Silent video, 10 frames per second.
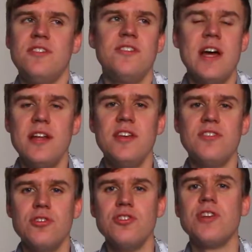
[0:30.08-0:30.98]
it's that
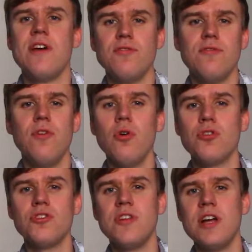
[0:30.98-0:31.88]
easy. You just have to
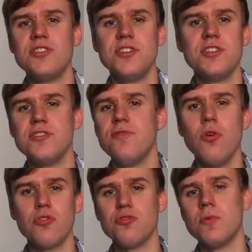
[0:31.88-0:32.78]
focus and that's it. Just
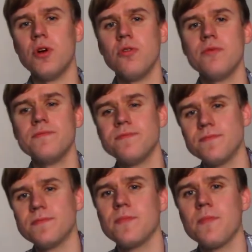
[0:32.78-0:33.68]
focus, bro.
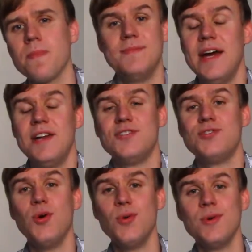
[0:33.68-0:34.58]
That is
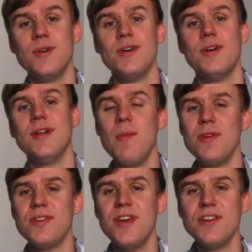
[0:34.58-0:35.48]
so
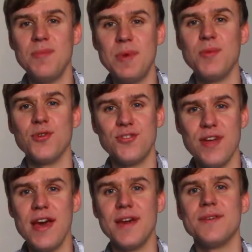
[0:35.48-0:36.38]
common thing that people
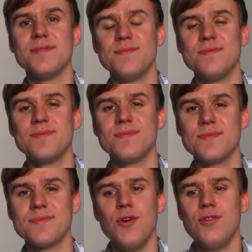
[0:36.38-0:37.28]
say.
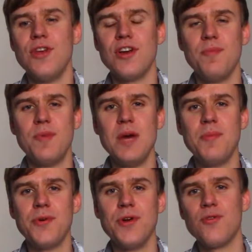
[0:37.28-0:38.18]
Take a
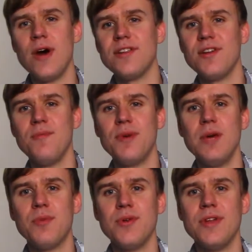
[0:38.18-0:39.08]
paper and write on a
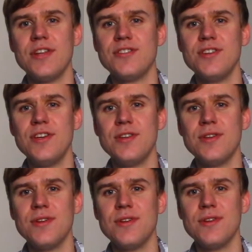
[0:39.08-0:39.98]
paper. That's
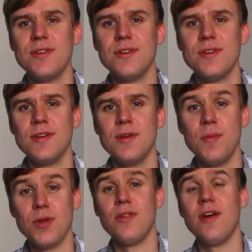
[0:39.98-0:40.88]
it.
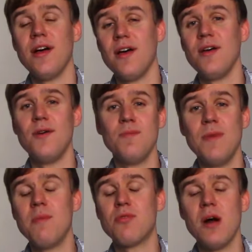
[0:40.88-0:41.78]
But
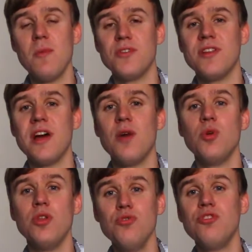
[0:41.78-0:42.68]
my problem is that I
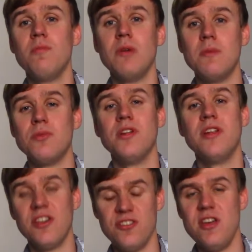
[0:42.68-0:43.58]
will lose the paper the
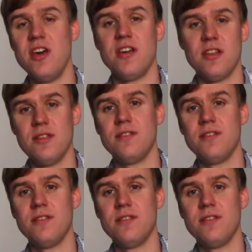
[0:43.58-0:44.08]
next day.